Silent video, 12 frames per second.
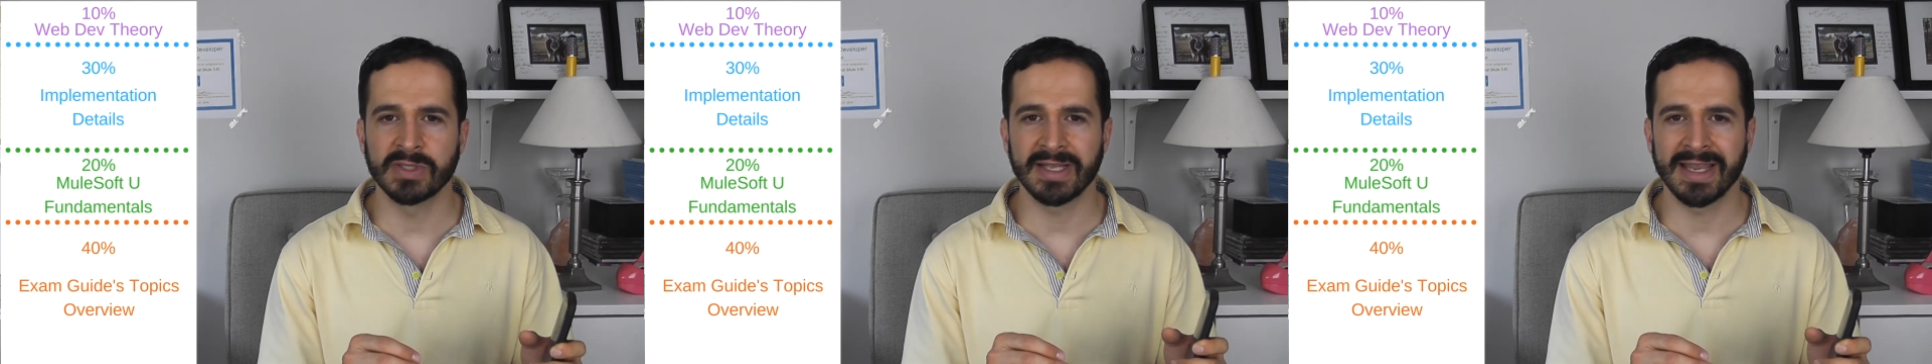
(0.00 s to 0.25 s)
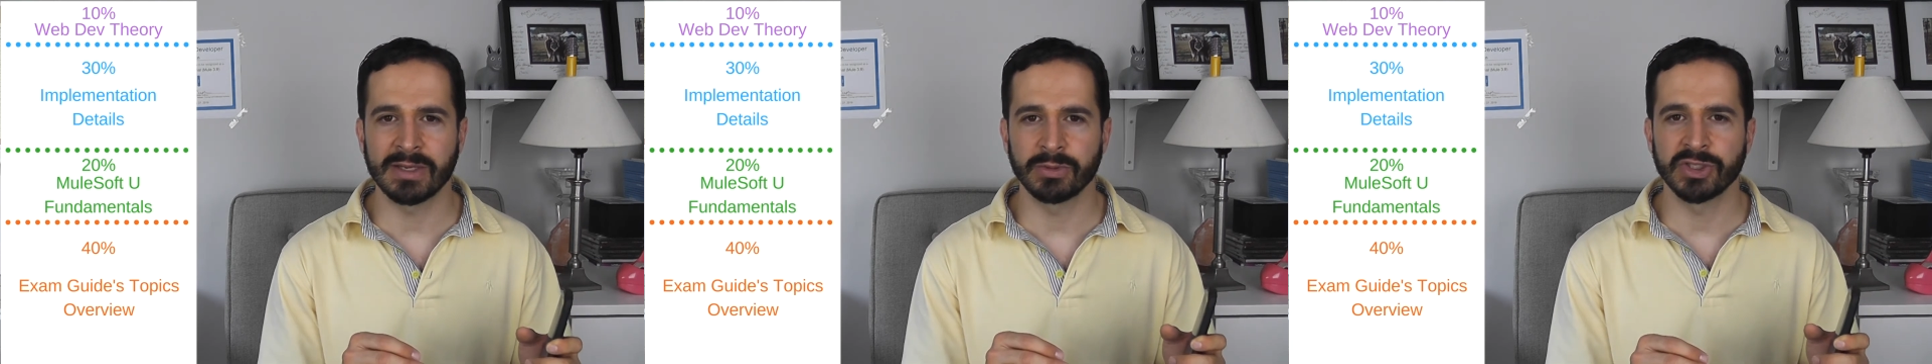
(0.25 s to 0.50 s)

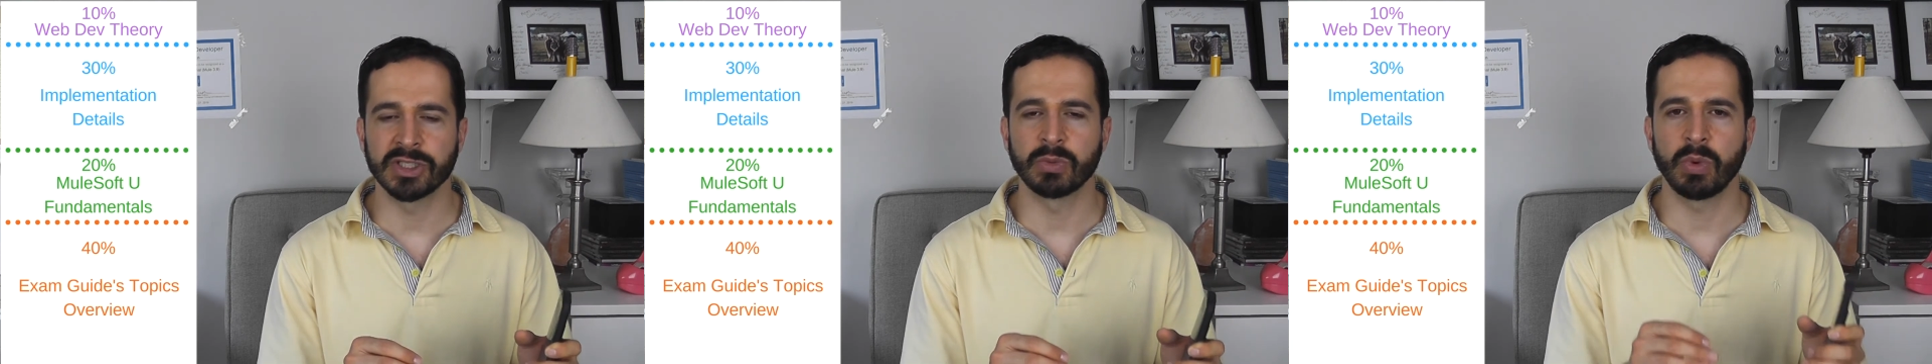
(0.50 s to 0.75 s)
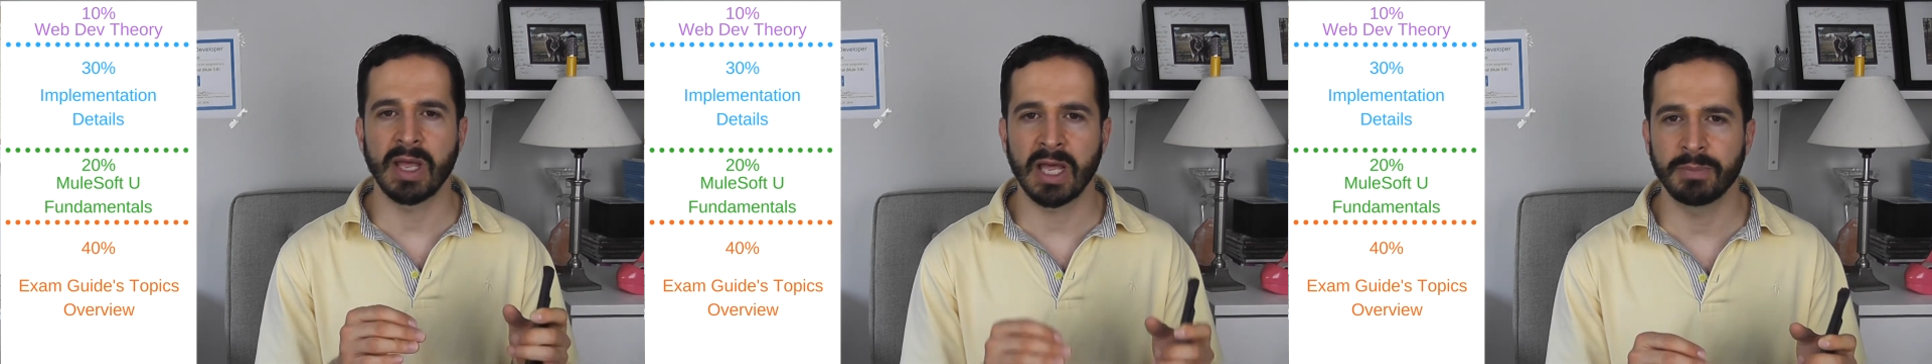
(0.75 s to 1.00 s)
languages
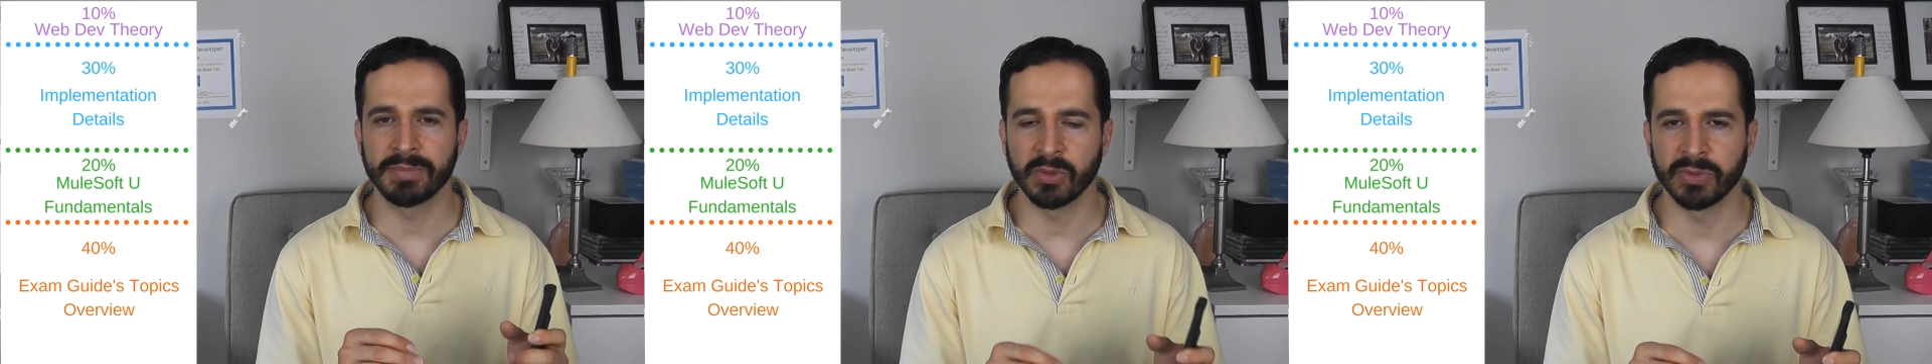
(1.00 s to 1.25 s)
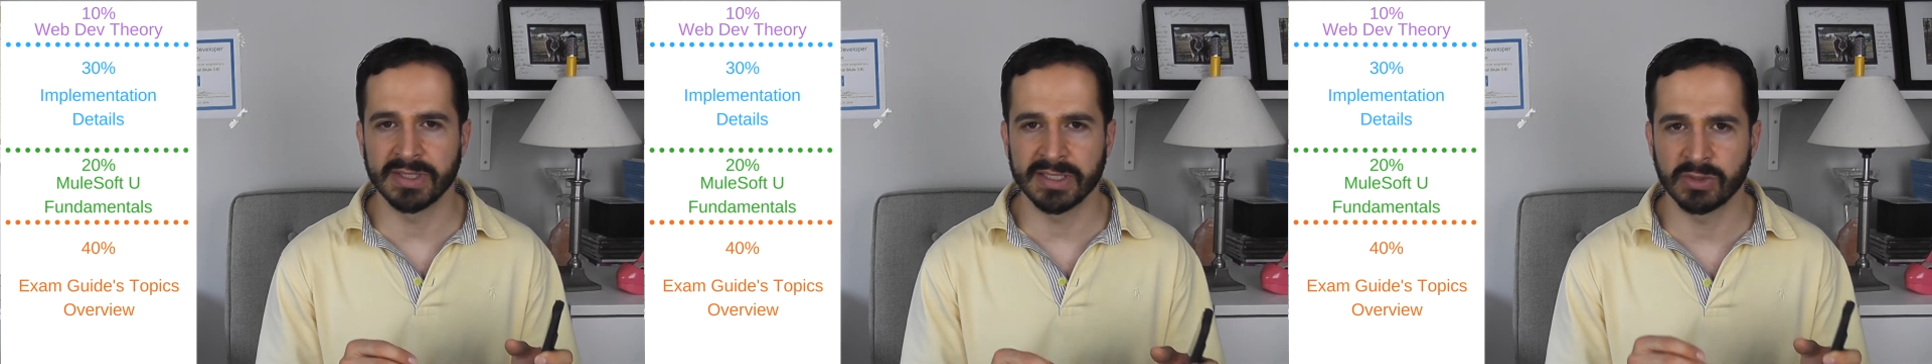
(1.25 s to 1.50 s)
will help you
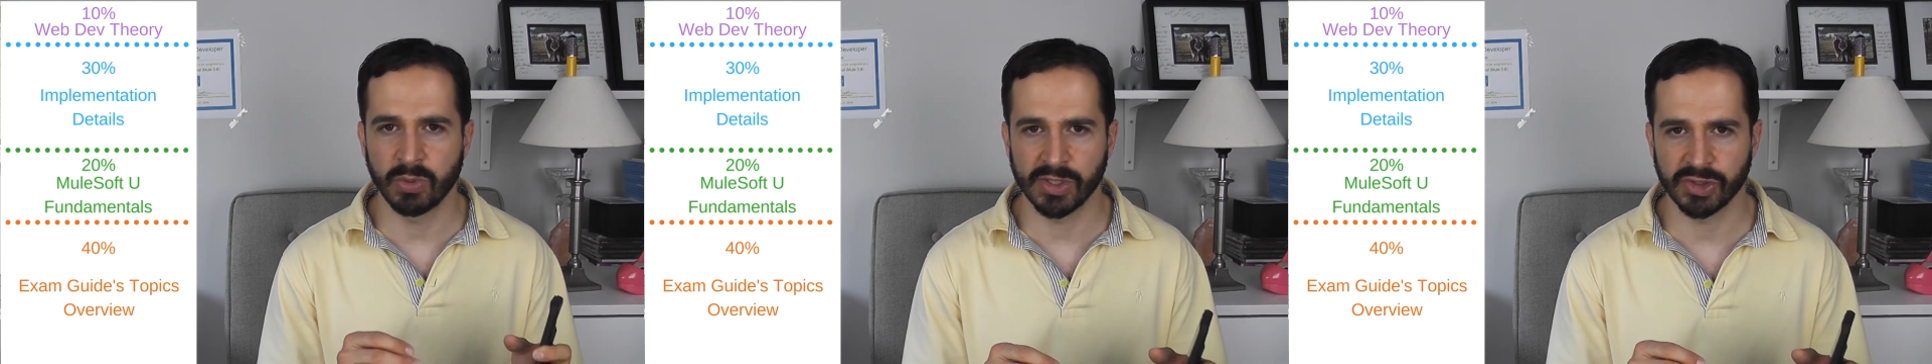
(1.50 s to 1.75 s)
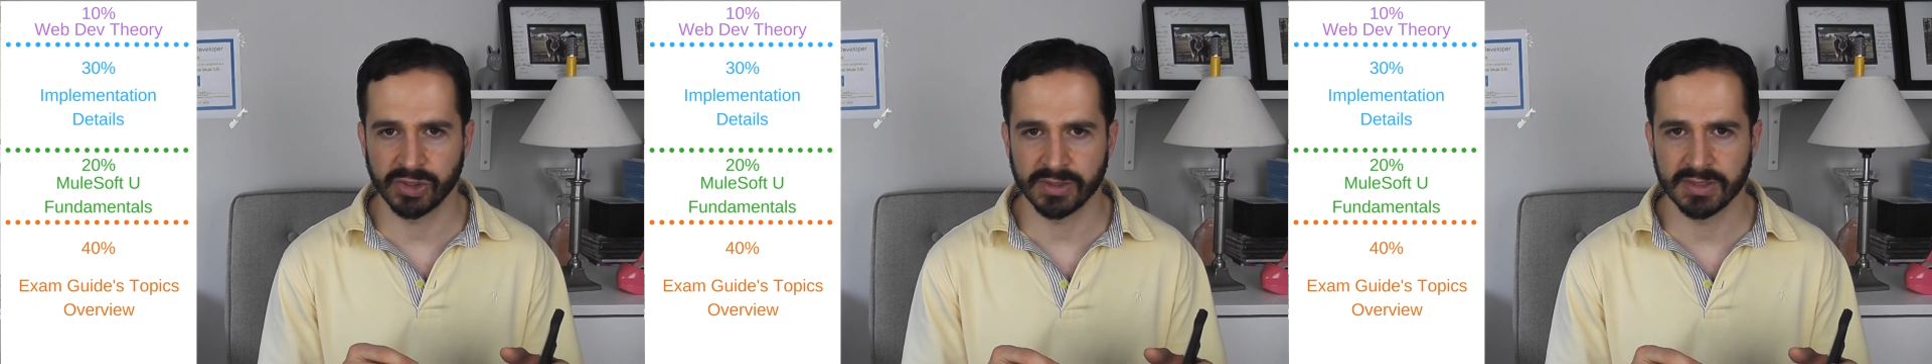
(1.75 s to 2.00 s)
with these
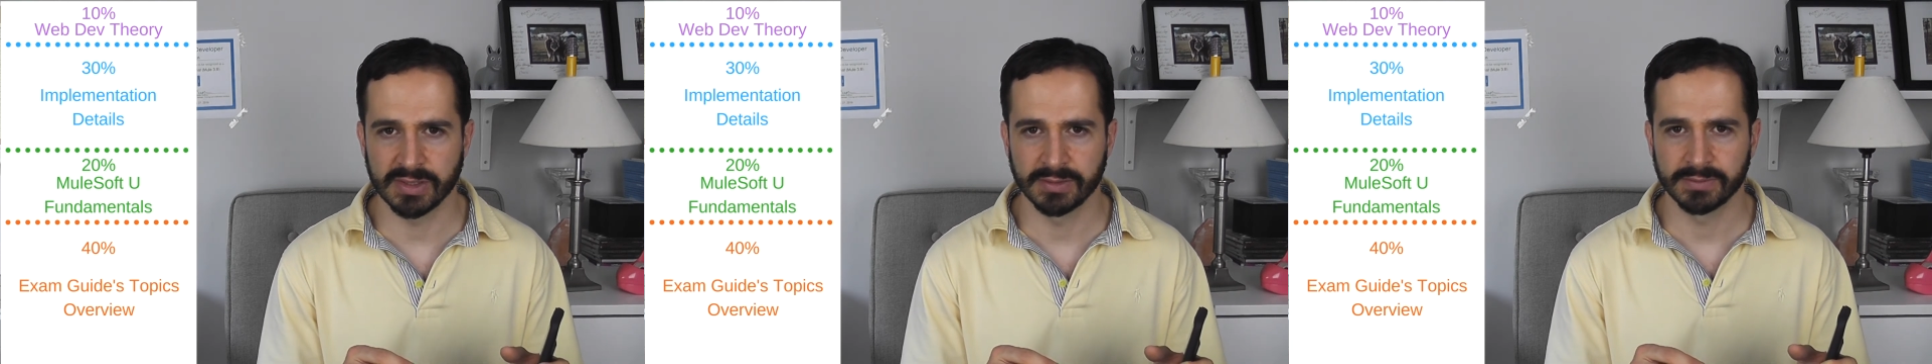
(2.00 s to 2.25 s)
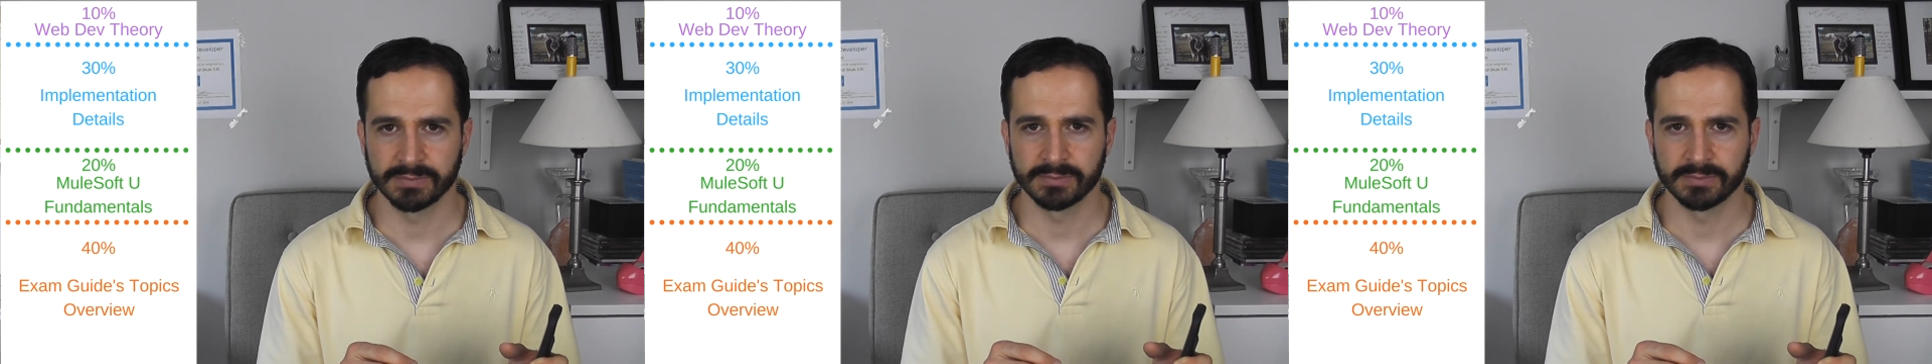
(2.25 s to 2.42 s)
questions.